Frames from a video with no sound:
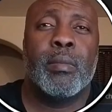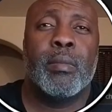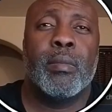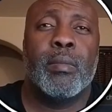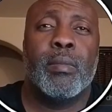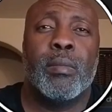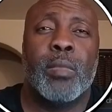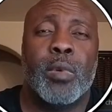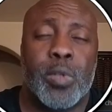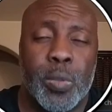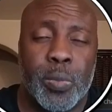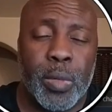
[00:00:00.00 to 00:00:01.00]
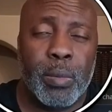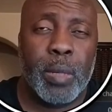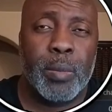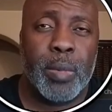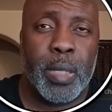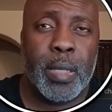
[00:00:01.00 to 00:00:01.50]
most
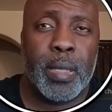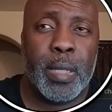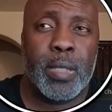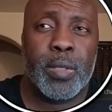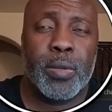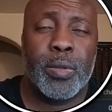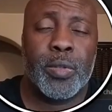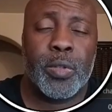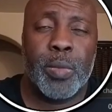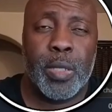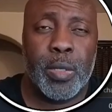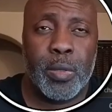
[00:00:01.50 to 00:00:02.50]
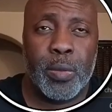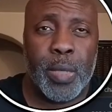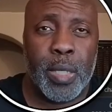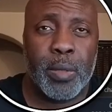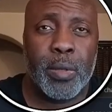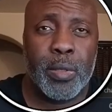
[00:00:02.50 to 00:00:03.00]
probably that's going to be a
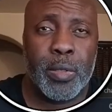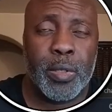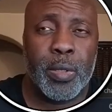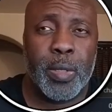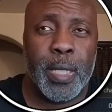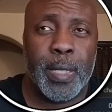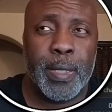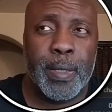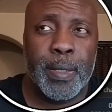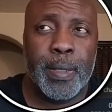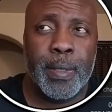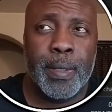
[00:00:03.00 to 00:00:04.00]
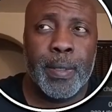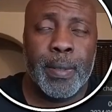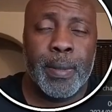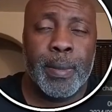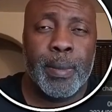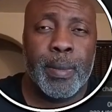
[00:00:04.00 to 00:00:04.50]
domain controller.
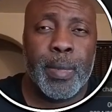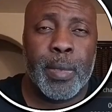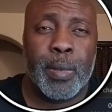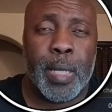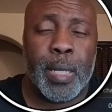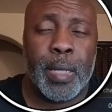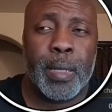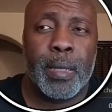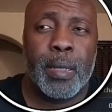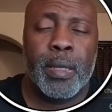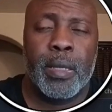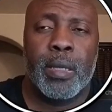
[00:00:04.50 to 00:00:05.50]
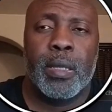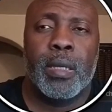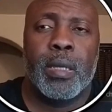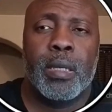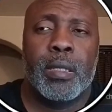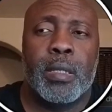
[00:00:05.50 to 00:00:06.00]
Okay,
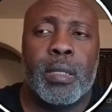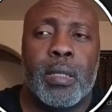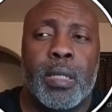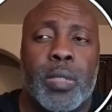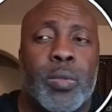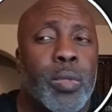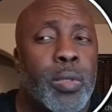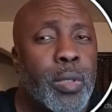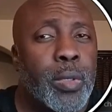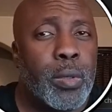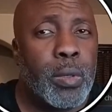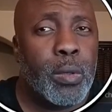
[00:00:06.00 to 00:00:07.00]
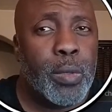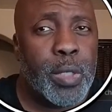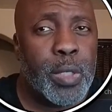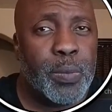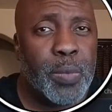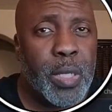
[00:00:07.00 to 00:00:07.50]
it will not
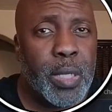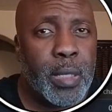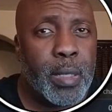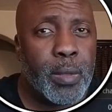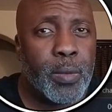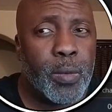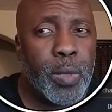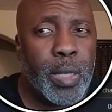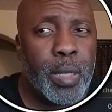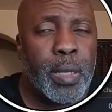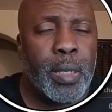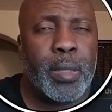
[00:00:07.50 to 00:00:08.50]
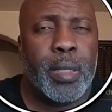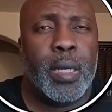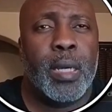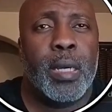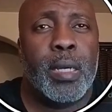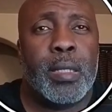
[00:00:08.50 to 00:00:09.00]
always be that way. There
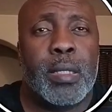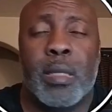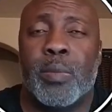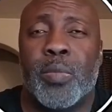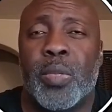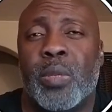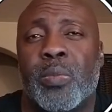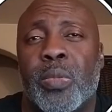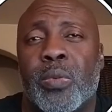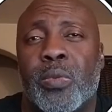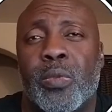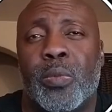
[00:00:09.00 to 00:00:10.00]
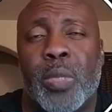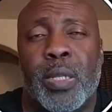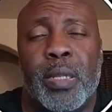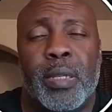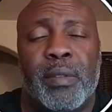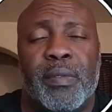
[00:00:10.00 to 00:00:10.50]
are some people who
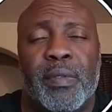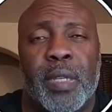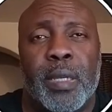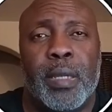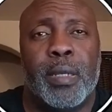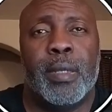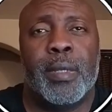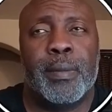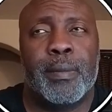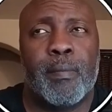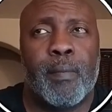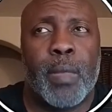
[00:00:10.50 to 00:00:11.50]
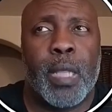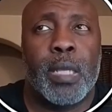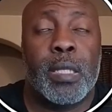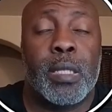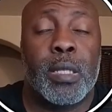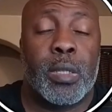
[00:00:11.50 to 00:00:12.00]
believe in
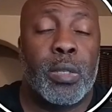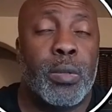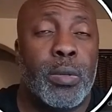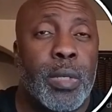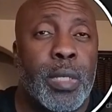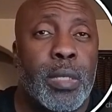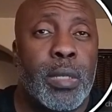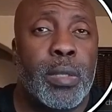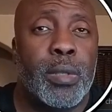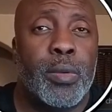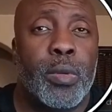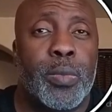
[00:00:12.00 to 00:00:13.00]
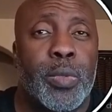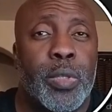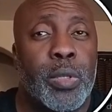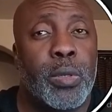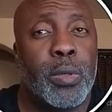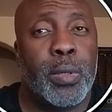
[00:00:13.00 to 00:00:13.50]
security through
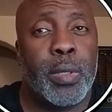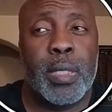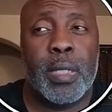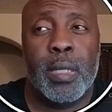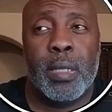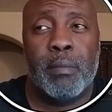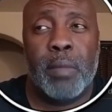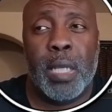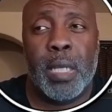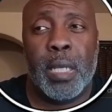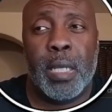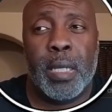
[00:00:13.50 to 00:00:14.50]
obscurity, meaning